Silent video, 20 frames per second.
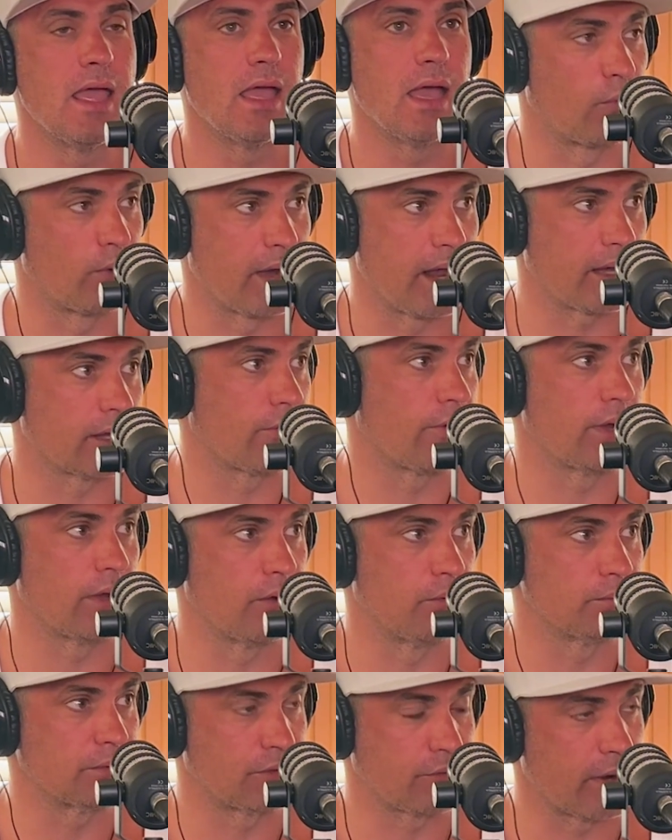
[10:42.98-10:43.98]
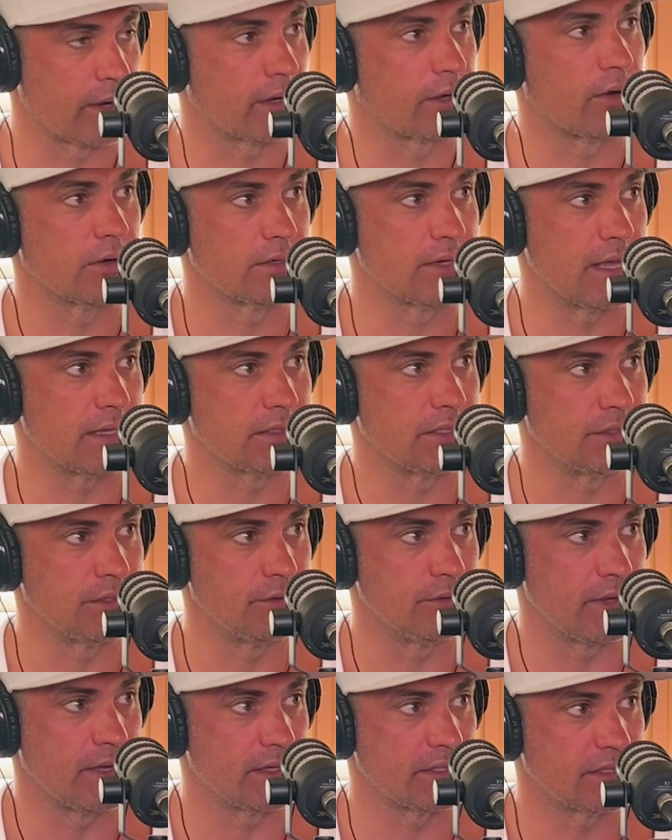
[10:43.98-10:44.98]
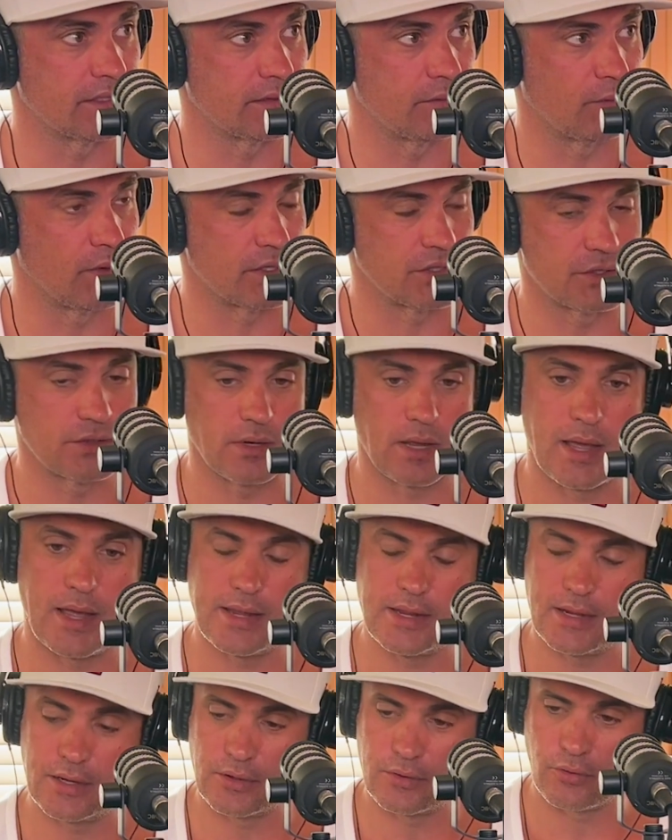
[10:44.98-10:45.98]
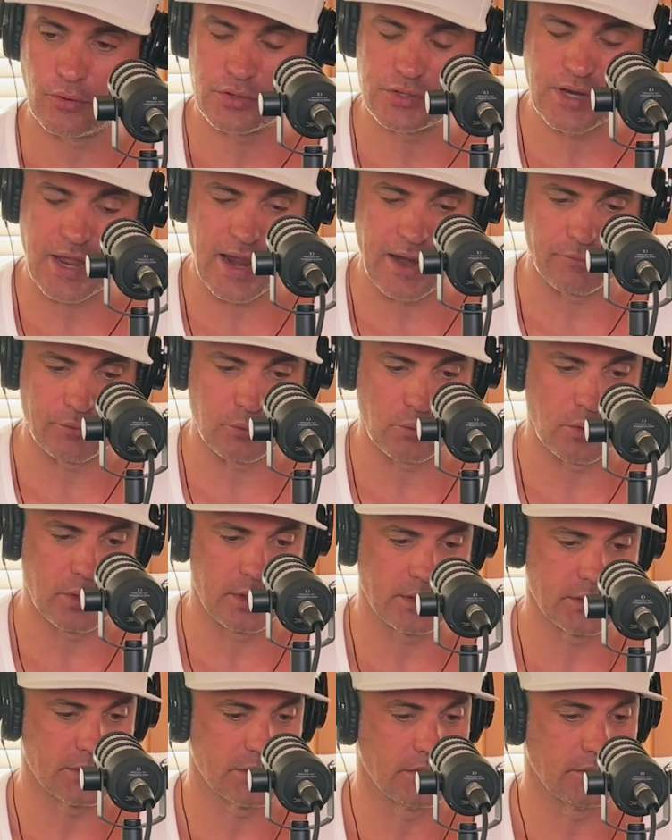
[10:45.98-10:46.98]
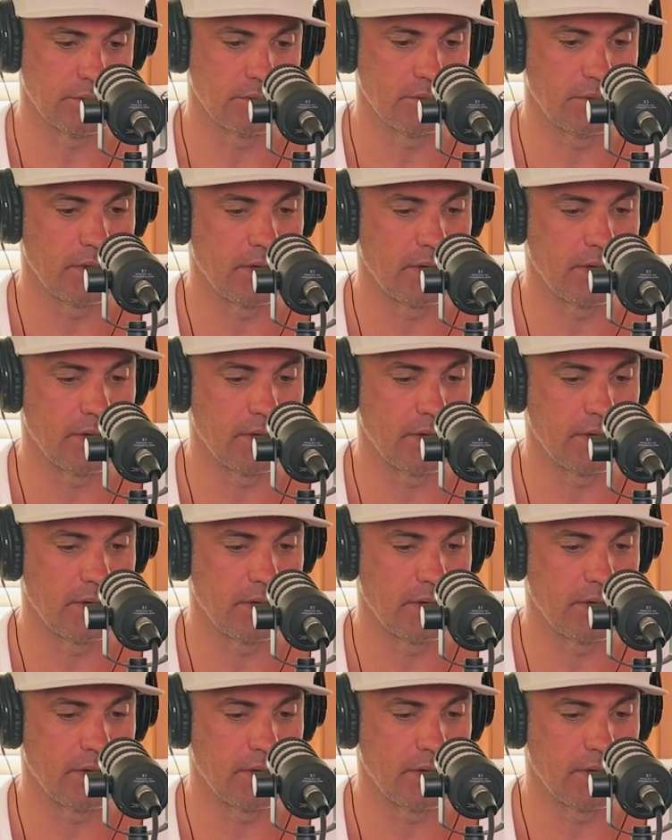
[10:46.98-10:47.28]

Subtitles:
we're not going to hold credit card debt to do this, which I encourage everyone to